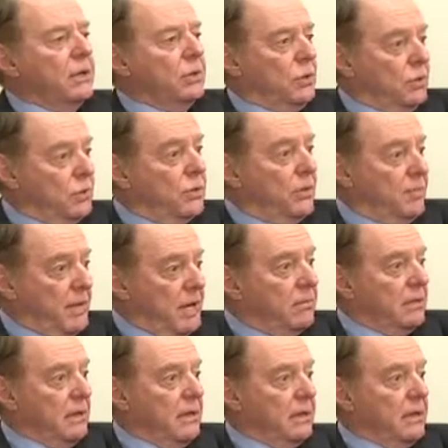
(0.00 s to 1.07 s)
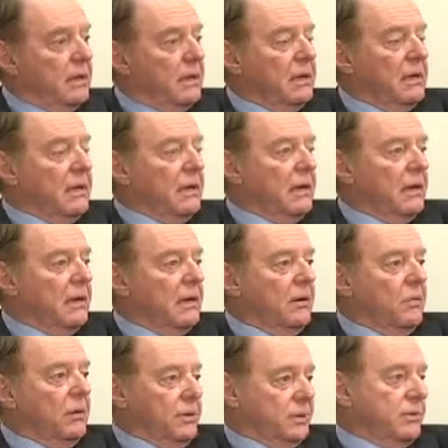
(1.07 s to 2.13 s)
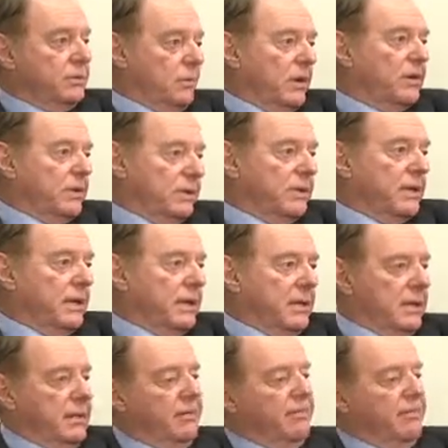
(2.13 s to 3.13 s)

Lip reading: to the public, which is where it's needed.